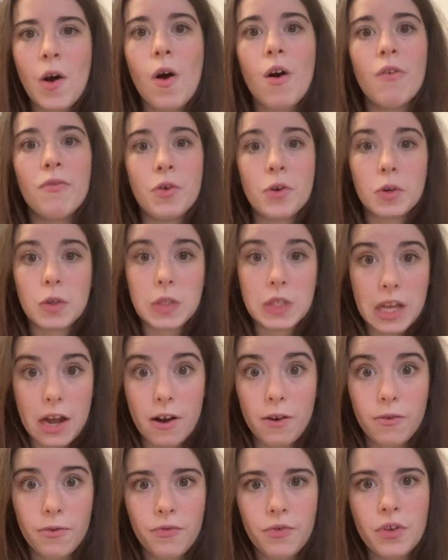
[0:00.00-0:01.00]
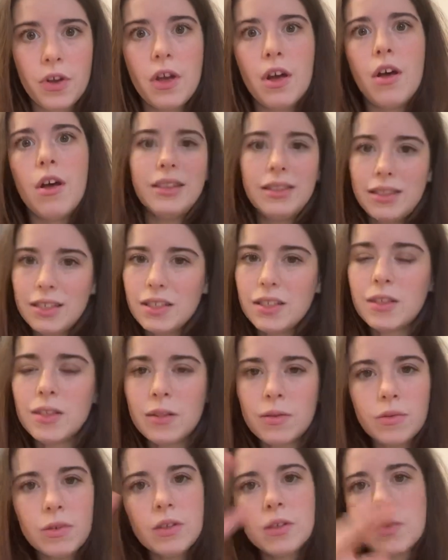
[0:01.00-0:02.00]
of yourself. This
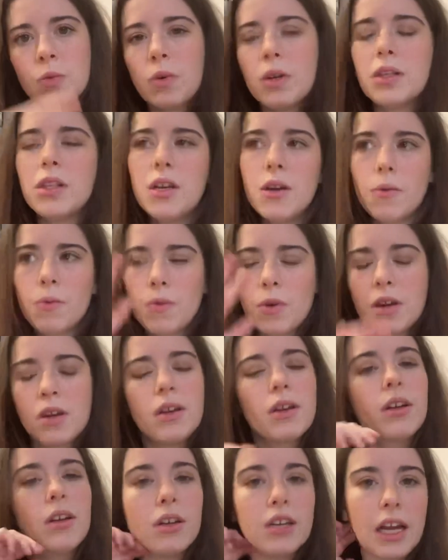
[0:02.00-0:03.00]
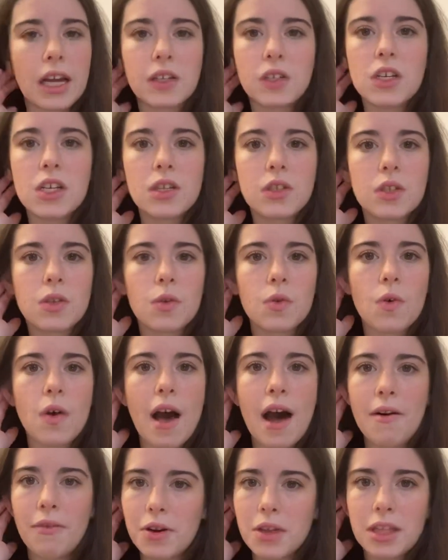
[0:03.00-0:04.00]
is really connected to
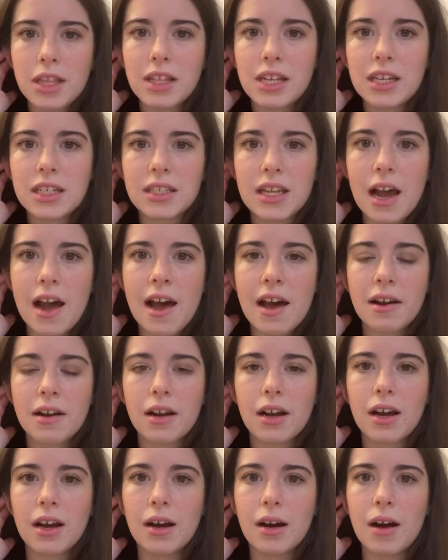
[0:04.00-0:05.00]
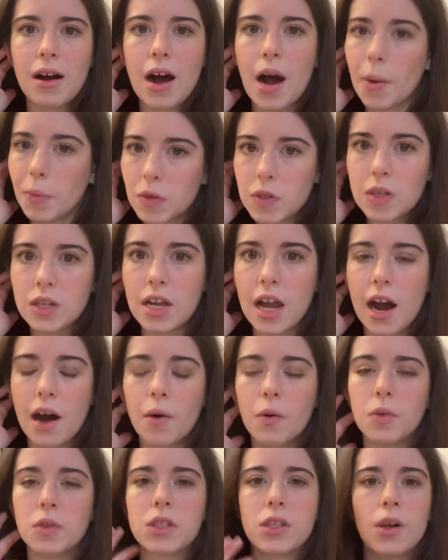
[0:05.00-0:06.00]
everything that I said up to
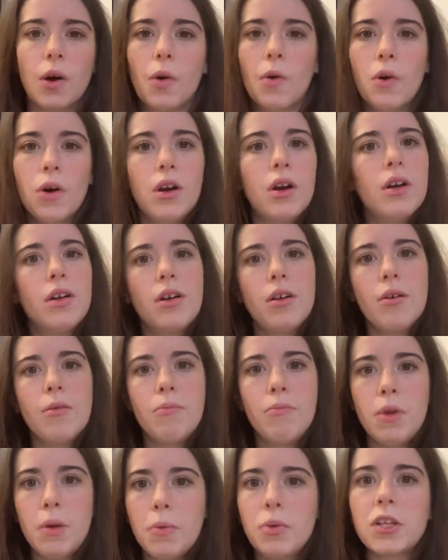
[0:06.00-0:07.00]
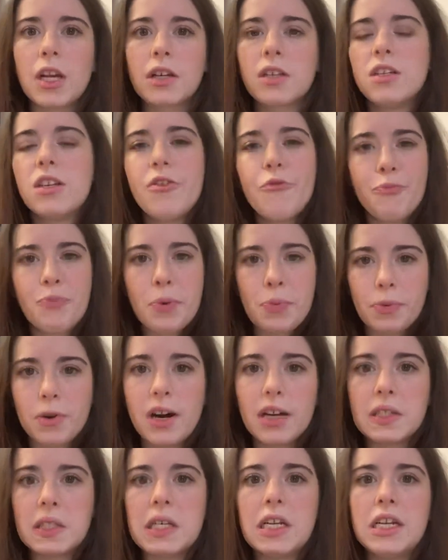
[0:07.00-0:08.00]
now. So be productive, be
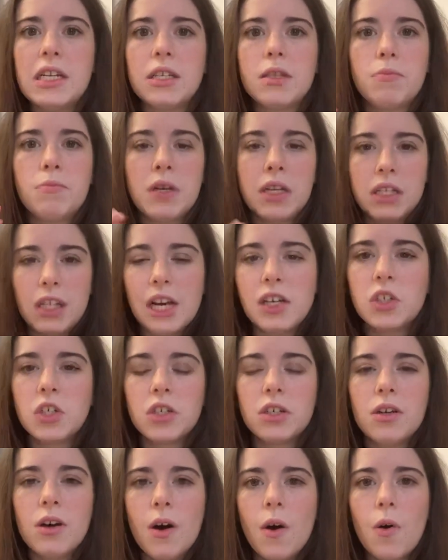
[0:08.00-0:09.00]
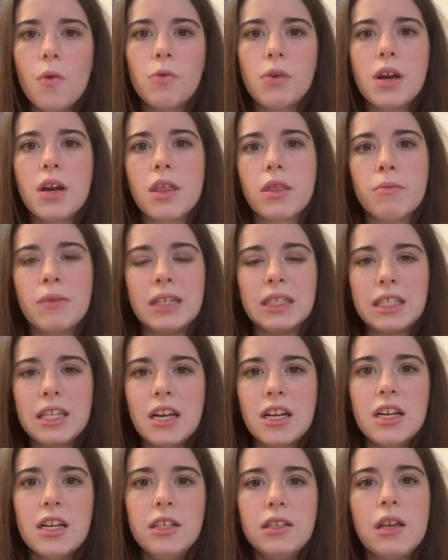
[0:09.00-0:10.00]
present, be intentional with my
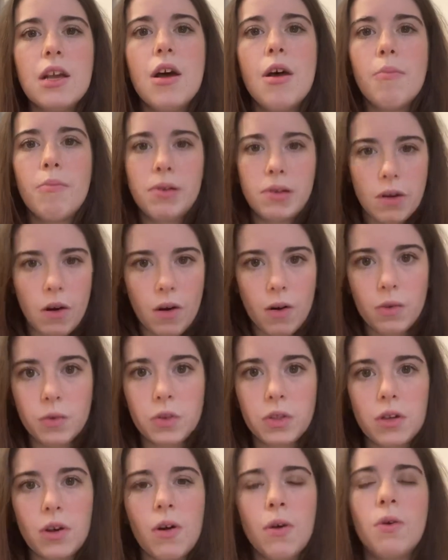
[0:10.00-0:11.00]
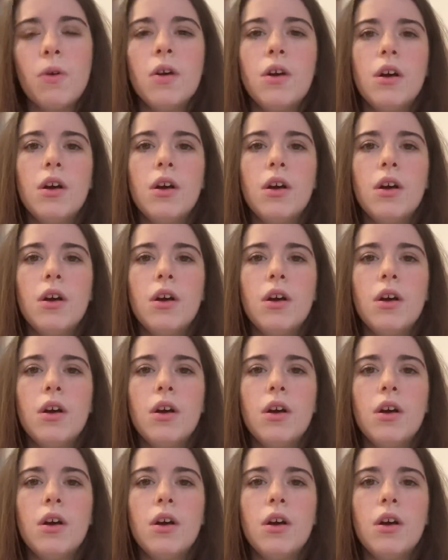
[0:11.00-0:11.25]
studies, but also